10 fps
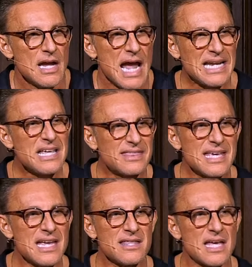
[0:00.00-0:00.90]

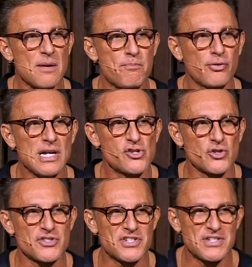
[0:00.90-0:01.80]
Anything that a
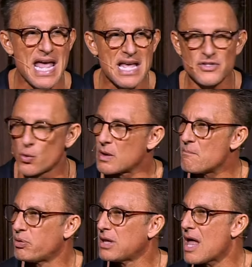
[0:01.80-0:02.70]
preacher says or
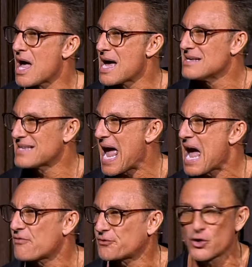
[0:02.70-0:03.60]
implies
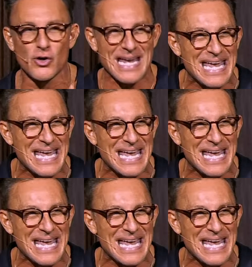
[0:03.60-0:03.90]
after